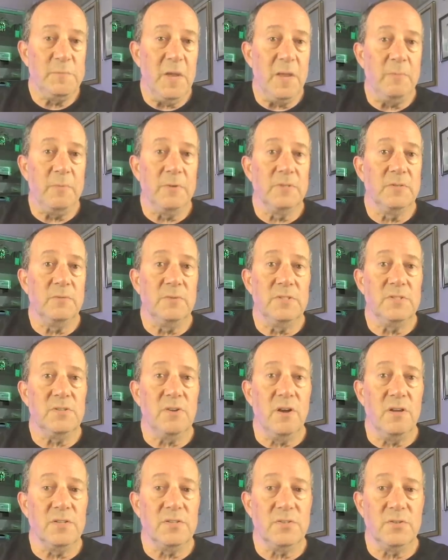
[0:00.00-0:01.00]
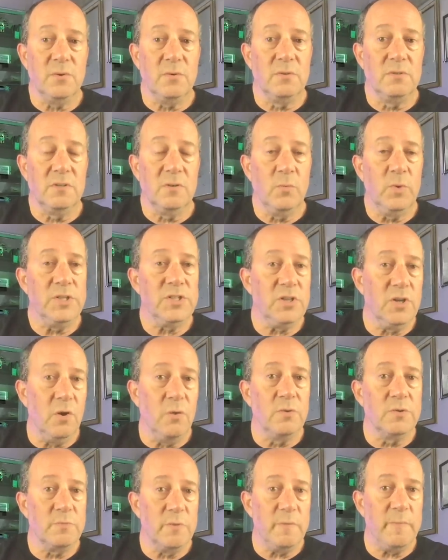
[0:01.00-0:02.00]
people to install solar, which
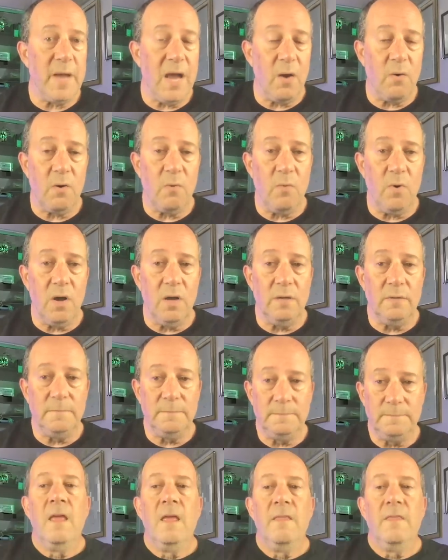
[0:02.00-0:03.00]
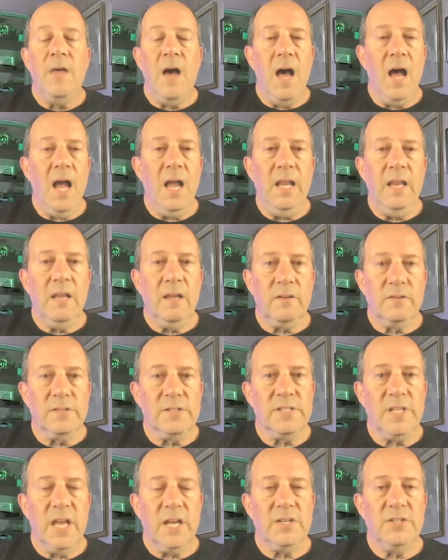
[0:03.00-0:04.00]
goes with Powerwall. The high nickel
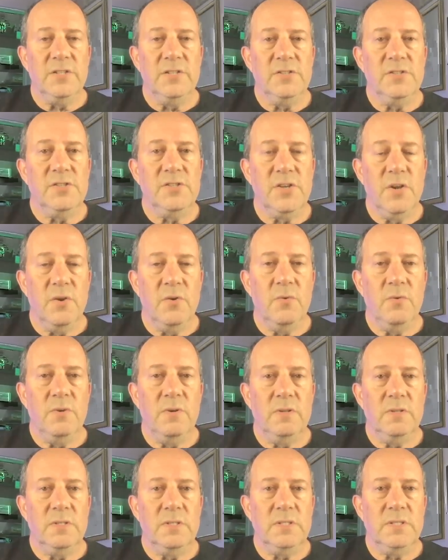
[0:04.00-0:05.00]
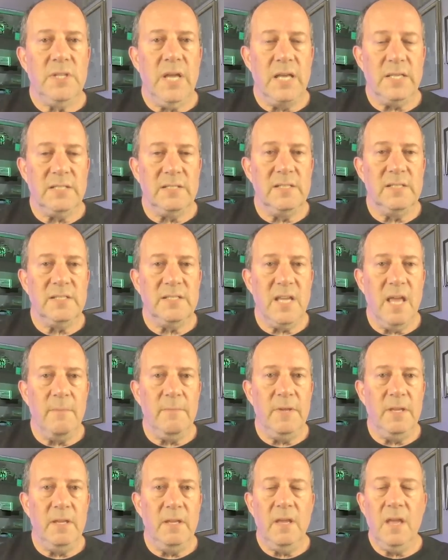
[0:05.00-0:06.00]
sections showed Tesla
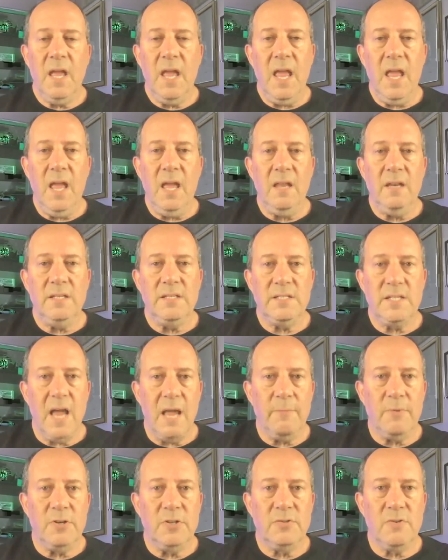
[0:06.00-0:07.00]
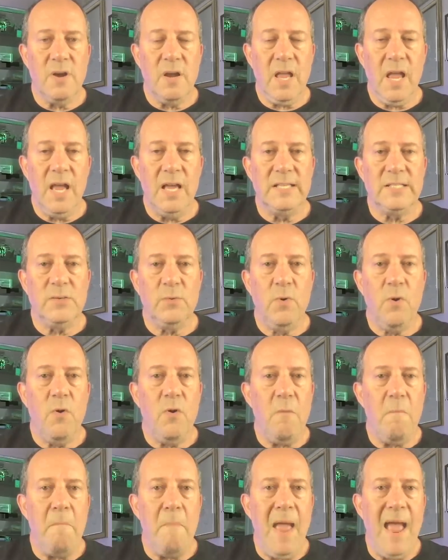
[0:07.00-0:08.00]
Semi and Cybertruck as,
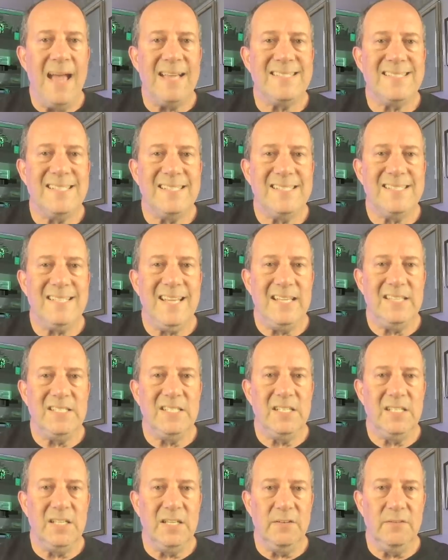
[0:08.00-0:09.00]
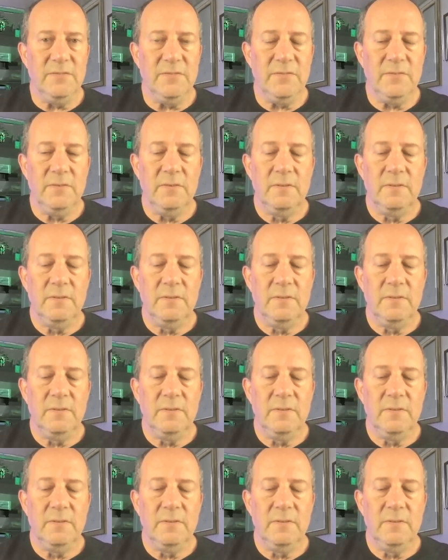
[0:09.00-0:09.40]
quote, mass sensitive.